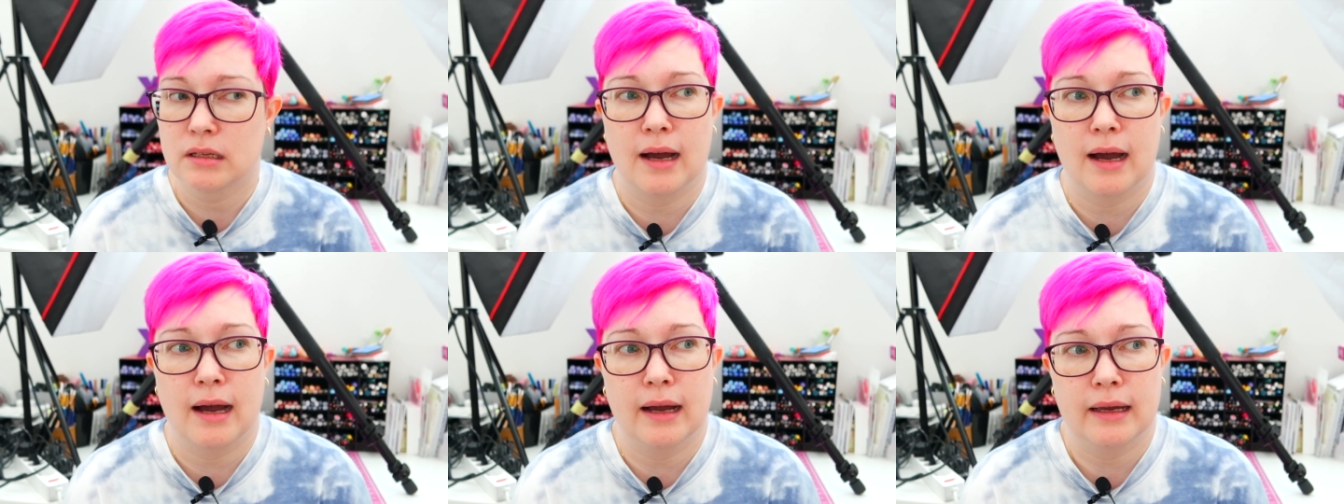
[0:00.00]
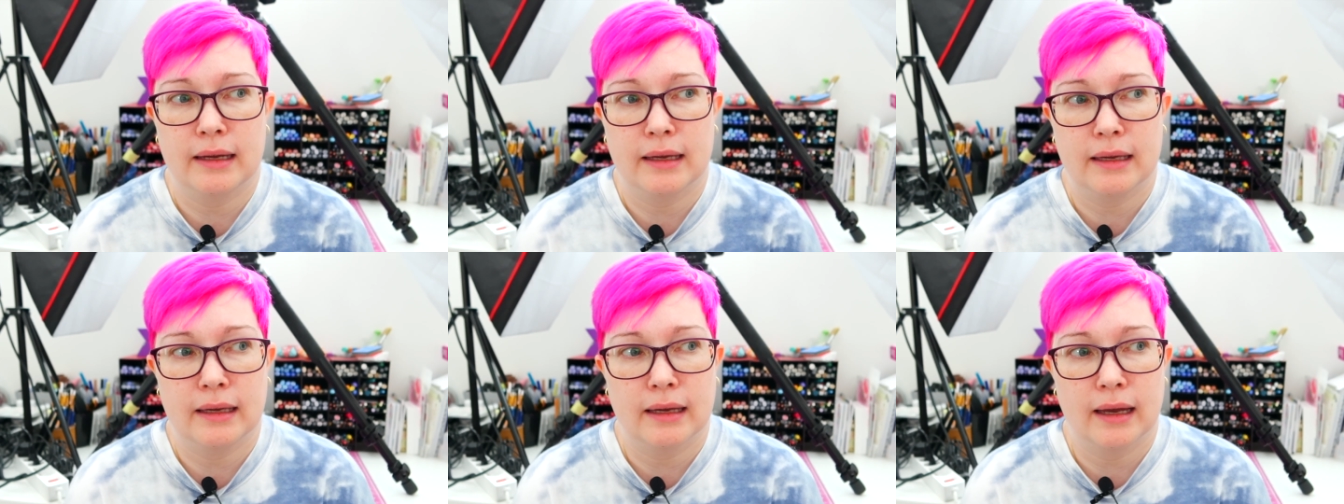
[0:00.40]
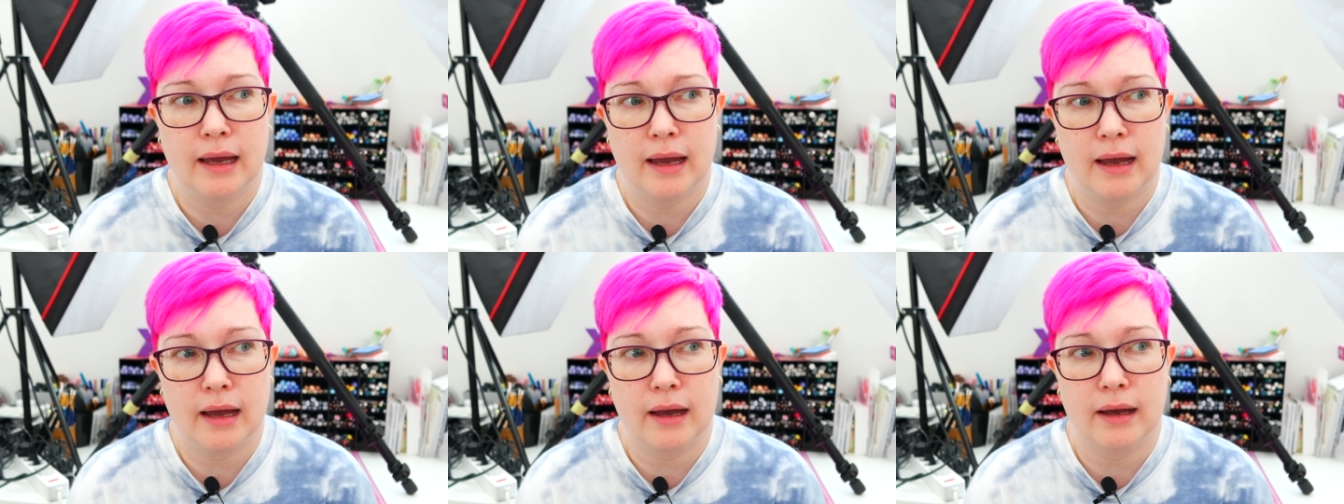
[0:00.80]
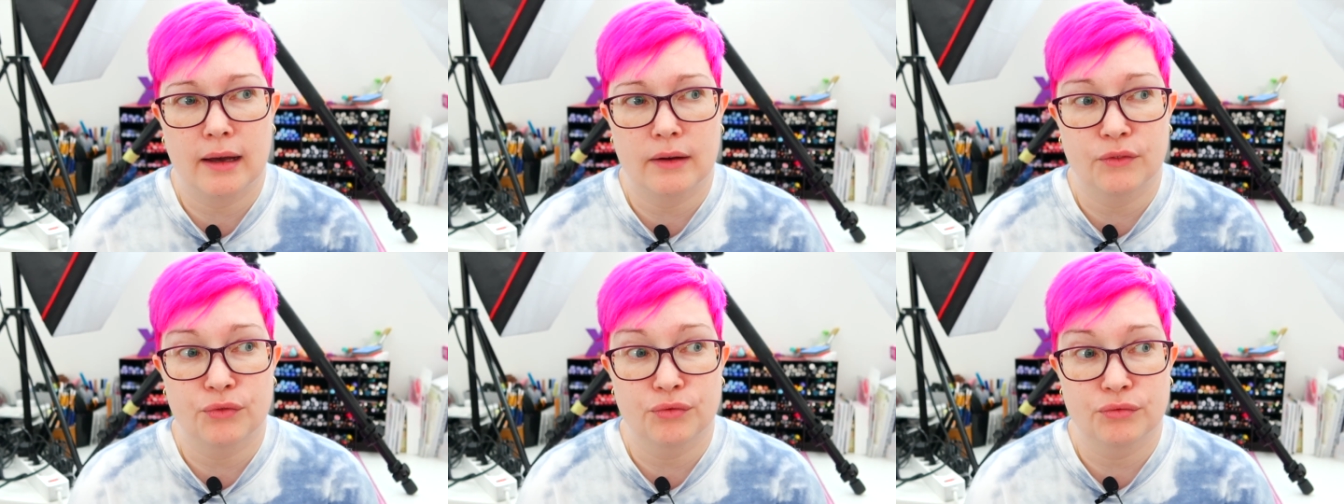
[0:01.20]
I
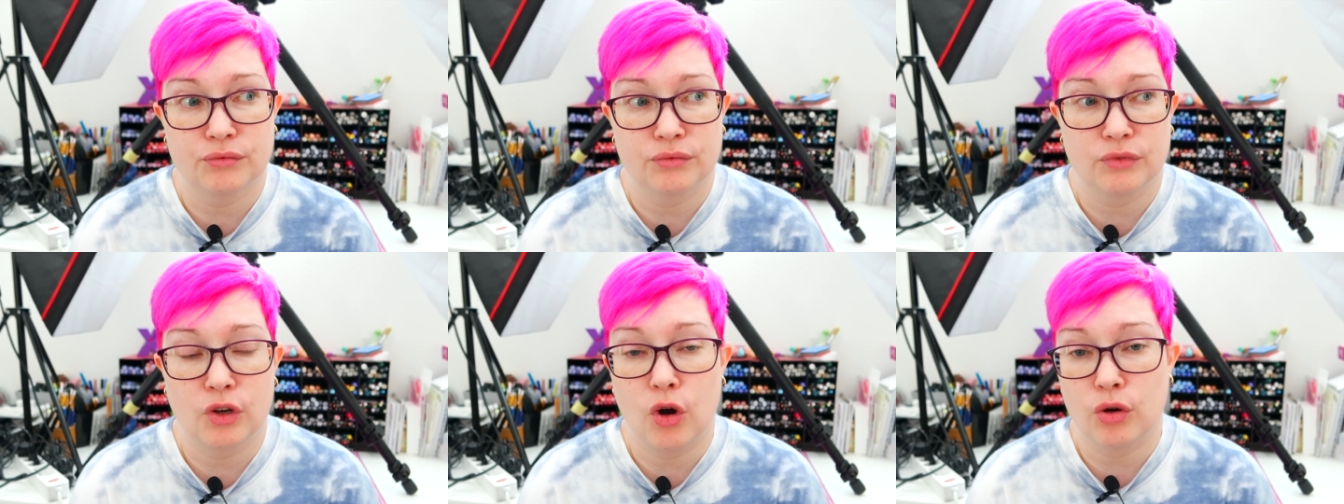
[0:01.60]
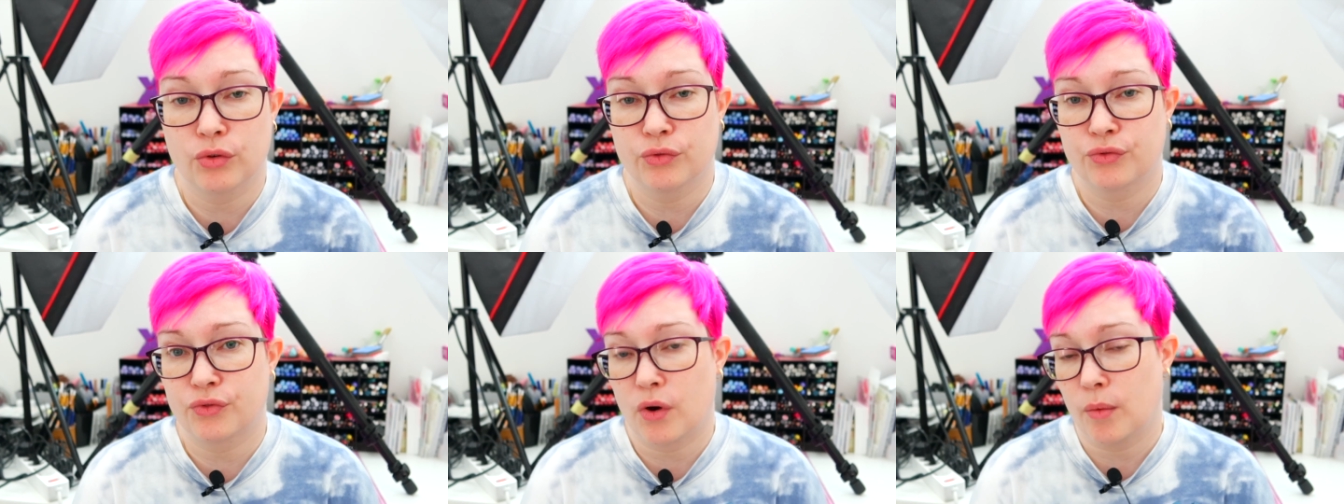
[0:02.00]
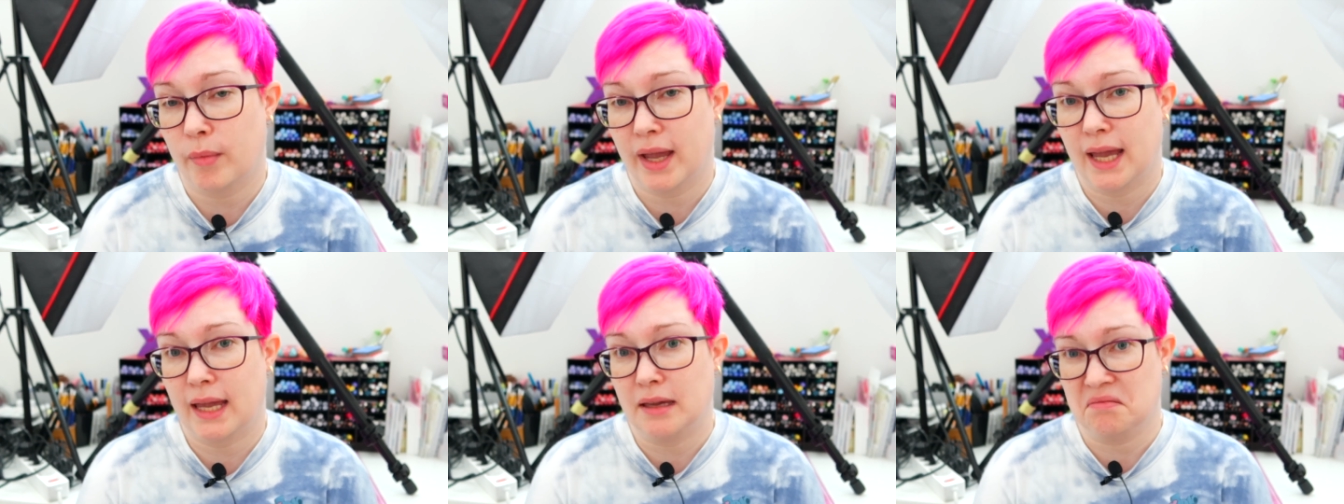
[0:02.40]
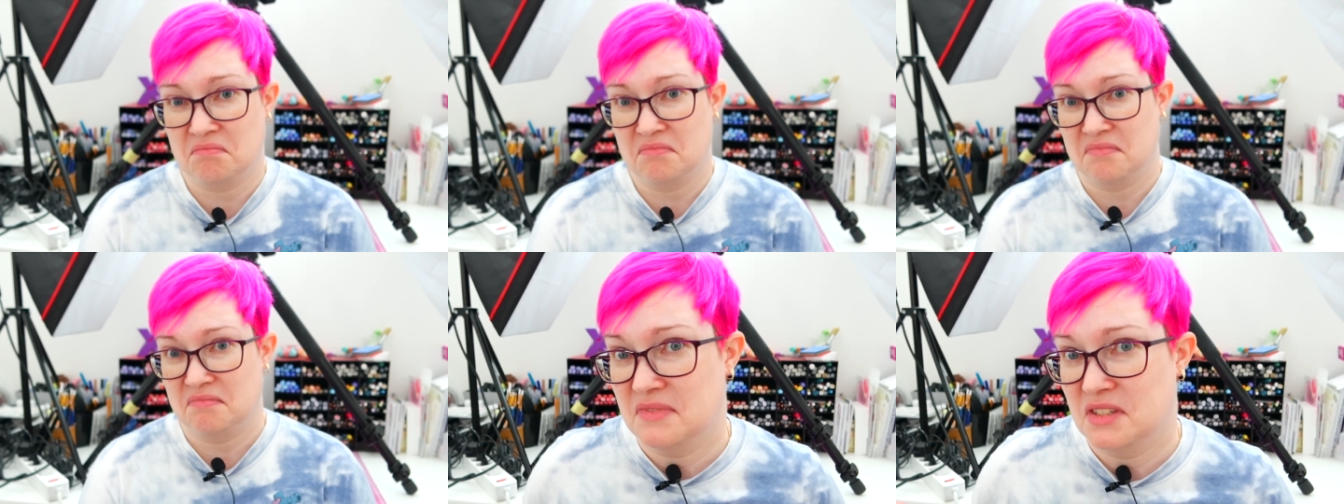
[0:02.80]
have gone from a
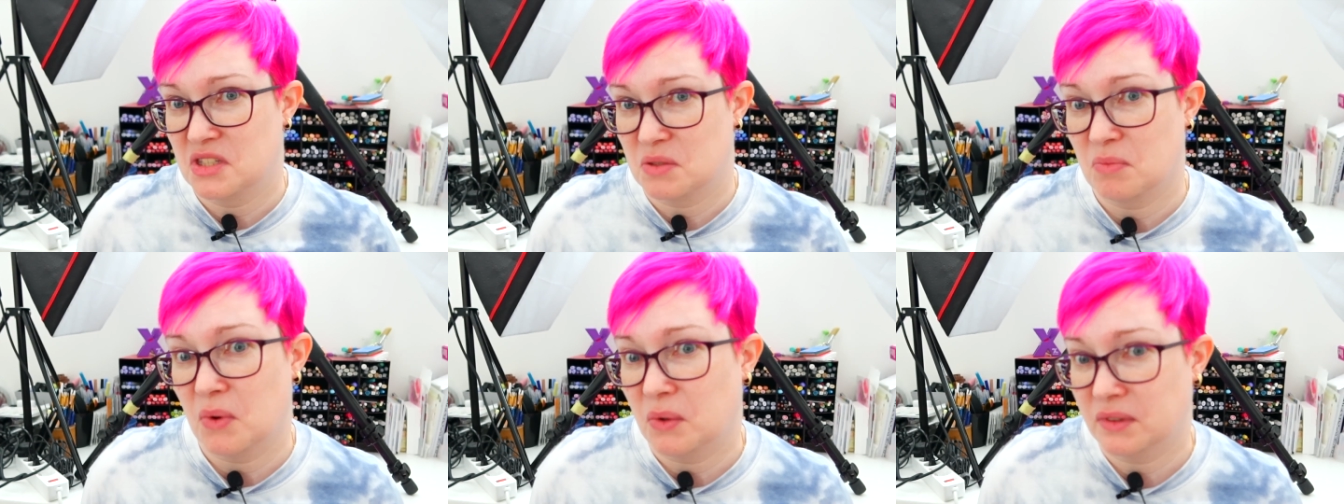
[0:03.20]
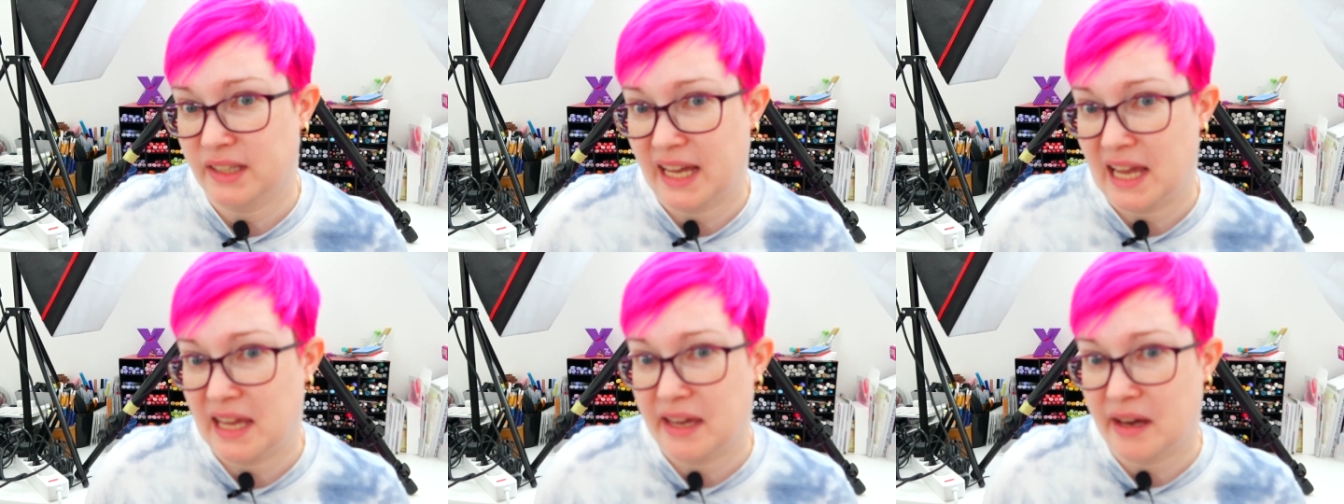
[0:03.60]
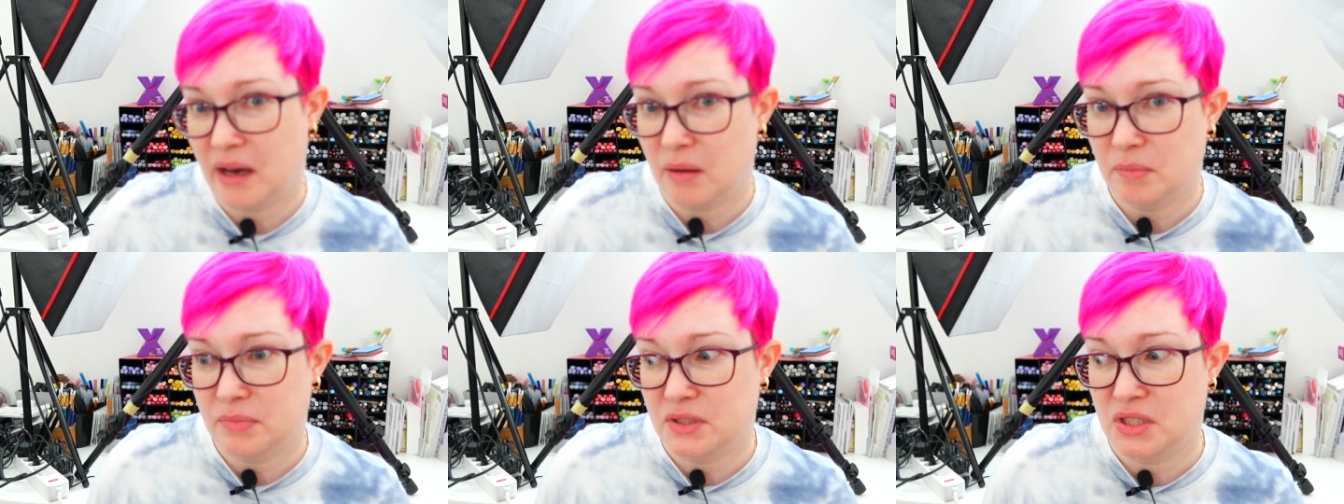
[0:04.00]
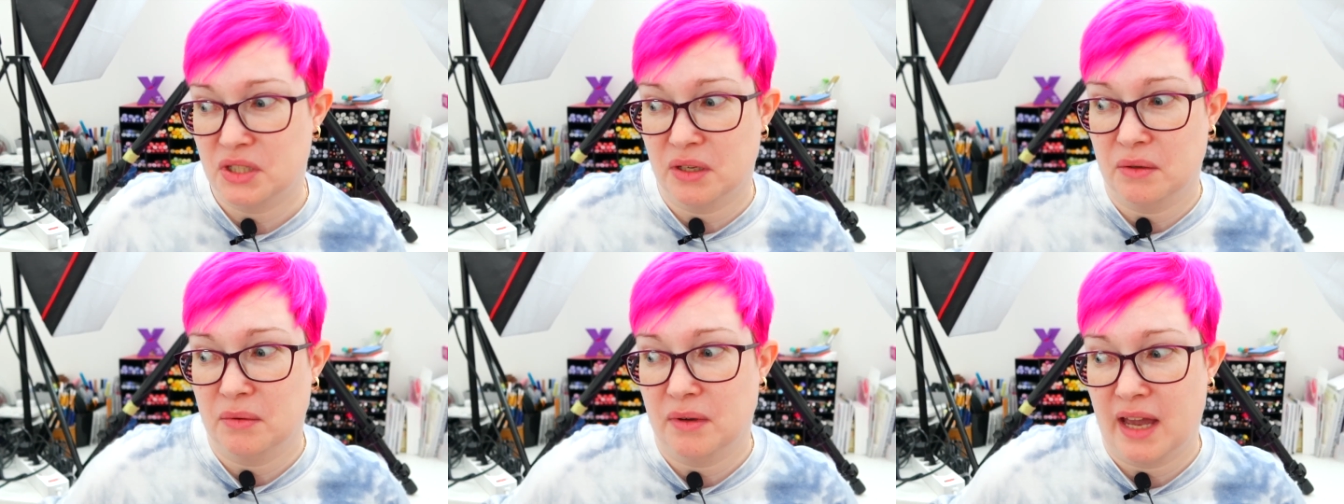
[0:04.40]
small A cup
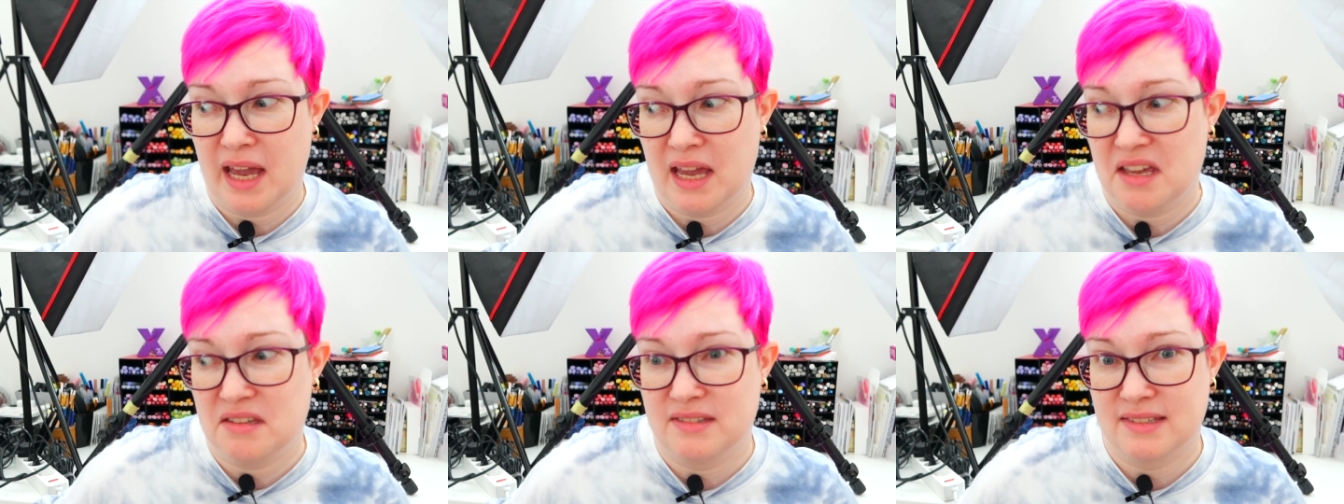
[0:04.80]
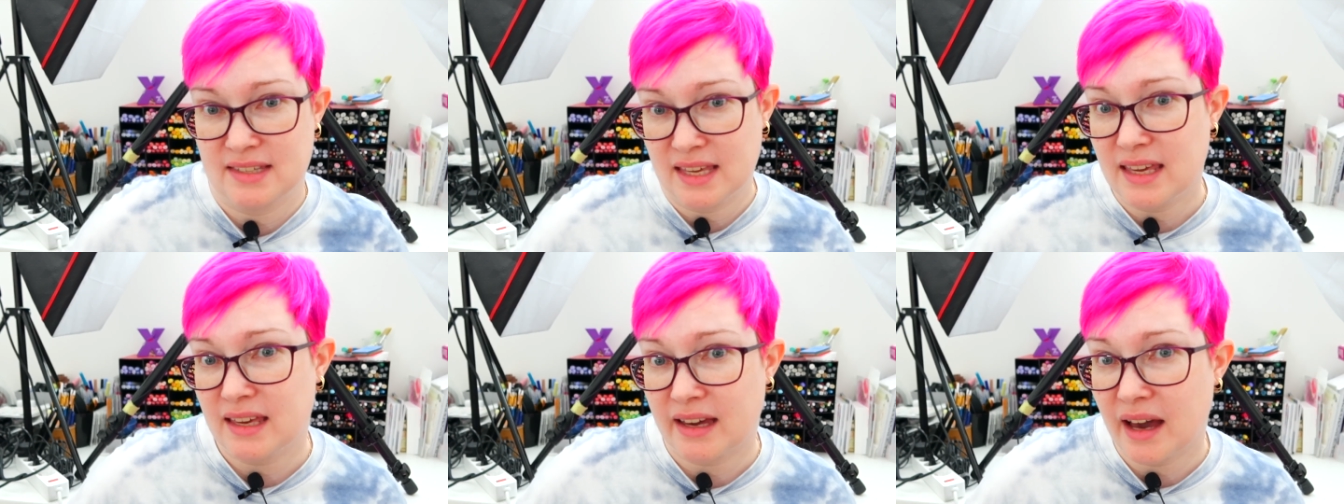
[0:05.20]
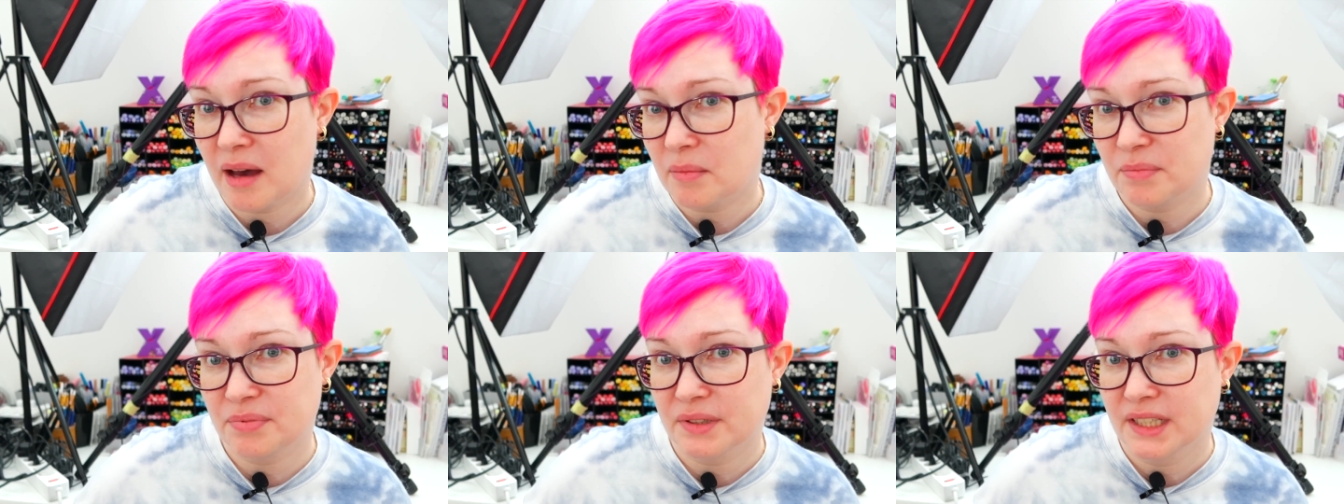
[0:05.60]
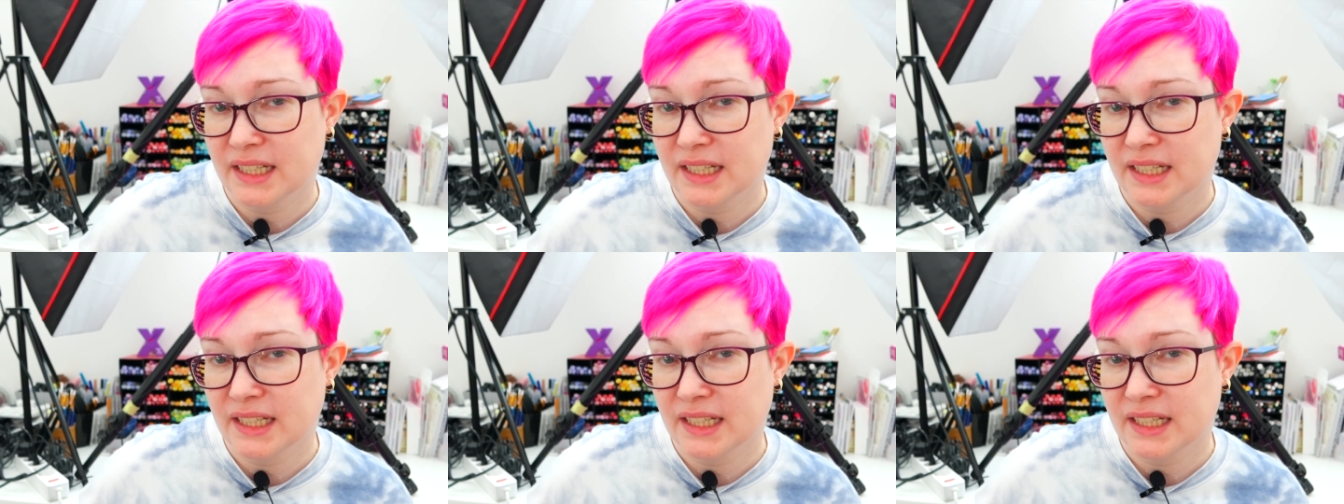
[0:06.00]
to a C cup